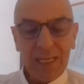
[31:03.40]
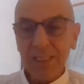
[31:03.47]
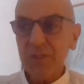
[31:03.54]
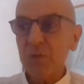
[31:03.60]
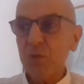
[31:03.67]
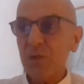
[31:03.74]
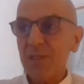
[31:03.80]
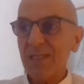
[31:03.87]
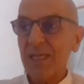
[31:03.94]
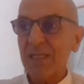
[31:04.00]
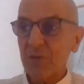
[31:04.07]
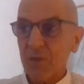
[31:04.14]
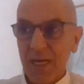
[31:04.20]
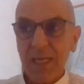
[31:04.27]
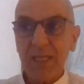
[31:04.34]
I do is I
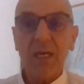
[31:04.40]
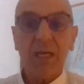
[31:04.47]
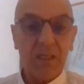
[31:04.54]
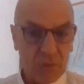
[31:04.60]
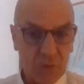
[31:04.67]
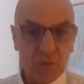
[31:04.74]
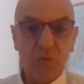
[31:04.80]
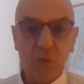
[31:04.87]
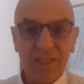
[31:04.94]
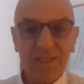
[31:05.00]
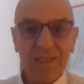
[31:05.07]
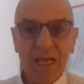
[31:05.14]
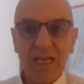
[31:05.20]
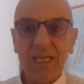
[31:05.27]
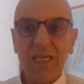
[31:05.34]
try to do
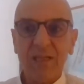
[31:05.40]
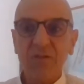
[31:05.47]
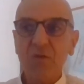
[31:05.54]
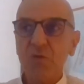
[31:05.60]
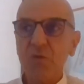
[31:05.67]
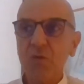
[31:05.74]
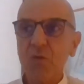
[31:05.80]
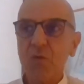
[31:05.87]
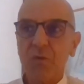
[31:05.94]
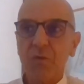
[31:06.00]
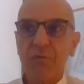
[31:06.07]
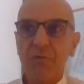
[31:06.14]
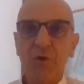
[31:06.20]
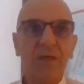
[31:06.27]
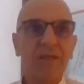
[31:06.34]
exactly as you do.
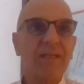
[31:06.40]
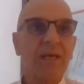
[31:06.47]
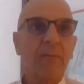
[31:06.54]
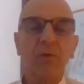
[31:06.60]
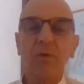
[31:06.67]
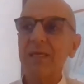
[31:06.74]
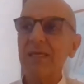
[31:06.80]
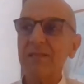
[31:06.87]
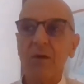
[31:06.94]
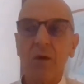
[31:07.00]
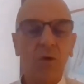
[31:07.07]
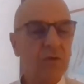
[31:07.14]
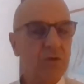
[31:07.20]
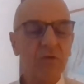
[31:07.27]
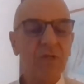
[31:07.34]
For example, yes,
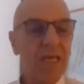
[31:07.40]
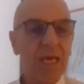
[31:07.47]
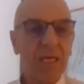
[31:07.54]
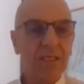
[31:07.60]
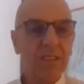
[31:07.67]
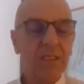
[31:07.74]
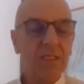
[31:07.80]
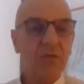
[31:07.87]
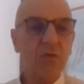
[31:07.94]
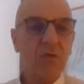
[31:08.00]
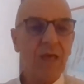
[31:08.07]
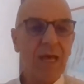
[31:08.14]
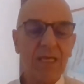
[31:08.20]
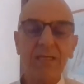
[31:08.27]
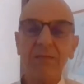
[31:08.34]
or today I didn't do
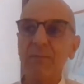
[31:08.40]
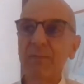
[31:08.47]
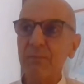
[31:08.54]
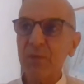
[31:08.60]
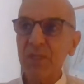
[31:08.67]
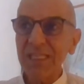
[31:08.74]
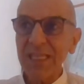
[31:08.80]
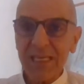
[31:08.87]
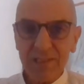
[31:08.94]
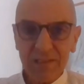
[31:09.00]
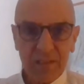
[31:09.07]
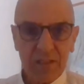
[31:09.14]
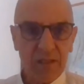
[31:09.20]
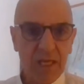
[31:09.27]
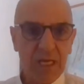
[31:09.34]
that. But
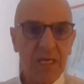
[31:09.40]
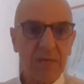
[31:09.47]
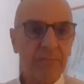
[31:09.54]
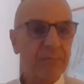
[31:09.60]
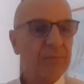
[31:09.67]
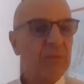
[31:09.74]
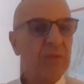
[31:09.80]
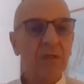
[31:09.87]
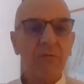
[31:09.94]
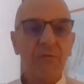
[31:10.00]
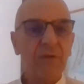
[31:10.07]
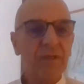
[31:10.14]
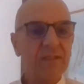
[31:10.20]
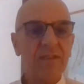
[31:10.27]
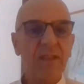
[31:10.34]
yesterday,
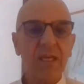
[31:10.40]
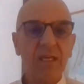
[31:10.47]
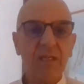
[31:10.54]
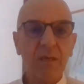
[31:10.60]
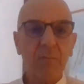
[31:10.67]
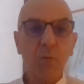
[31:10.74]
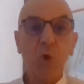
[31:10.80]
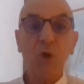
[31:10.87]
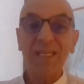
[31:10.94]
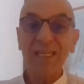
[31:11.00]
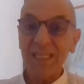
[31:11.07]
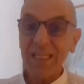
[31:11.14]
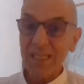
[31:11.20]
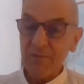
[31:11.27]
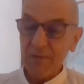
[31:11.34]
first thing in the
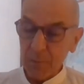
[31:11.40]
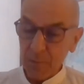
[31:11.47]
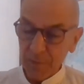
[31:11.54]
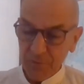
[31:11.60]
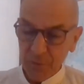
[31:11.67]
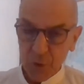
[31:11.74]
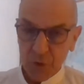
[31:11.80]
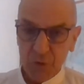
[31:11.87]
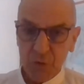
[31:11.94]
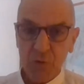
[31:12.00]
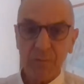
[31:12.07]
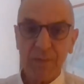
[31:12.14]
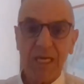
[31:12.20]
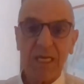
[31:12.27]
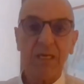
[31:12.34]
morning, even before
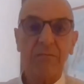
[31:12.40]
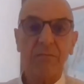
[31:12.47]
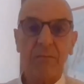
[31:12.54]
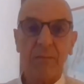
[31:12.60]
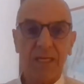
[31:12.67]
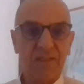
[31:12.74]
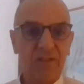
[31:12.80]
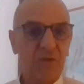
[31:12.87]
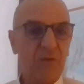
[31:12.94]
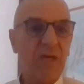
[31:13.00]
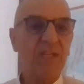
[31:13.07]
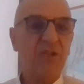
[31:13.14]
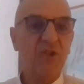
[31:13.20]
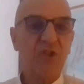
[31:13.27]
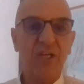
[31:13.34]
doing my
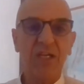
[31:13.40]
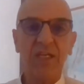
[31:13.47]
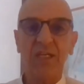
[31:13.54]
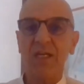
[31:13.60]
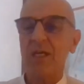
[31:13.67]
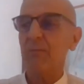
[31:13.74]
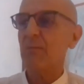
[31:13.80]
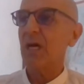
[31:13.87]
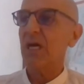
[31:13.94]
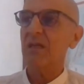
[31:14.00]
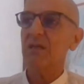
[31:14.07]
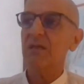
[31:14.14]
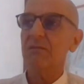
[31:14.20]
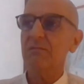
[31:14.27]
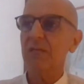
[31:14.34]
stretching and my
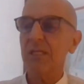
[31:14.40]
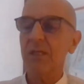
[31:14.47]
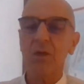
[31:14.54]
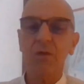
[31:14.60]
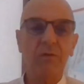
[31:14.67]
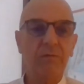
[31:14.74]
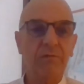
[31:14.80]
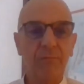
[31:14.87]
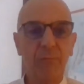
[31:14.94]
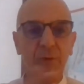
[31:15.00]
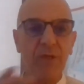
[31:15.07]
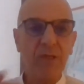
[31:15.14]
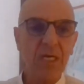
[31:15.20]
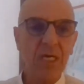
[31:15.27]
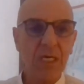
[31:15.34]
little
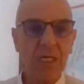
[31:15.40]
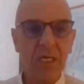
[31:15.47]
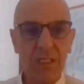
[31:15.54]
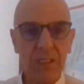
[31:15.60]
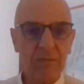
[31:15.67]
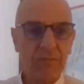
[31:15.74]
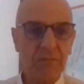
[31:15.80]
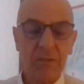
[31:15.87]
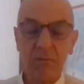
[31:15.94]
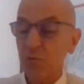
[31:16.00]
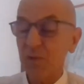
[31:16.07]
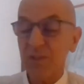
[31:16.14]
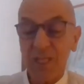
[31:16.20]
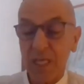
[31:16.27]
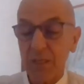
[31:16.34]
breathing, and
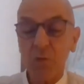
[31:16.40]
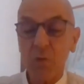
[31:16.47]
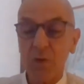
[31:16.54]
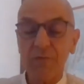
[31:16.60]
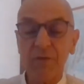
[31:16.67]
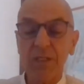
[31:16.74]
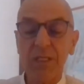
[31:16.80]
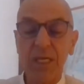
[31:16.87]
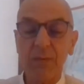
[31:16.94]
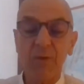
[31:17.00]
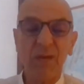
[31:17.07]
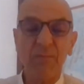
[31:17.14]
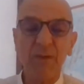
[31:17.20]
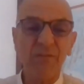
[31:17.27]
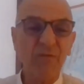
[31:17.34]
which I do every day, but
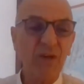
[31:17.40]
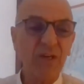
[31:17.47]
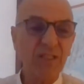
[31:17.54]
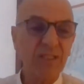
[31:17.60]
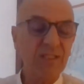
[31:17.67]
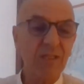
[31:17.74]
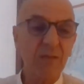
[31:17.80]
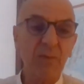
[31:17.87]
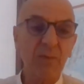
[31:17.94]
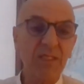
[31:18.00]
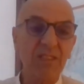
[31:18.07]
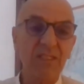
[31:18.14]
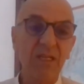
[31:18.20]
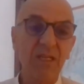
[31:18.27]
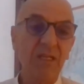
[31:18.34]
I'm a very disciplined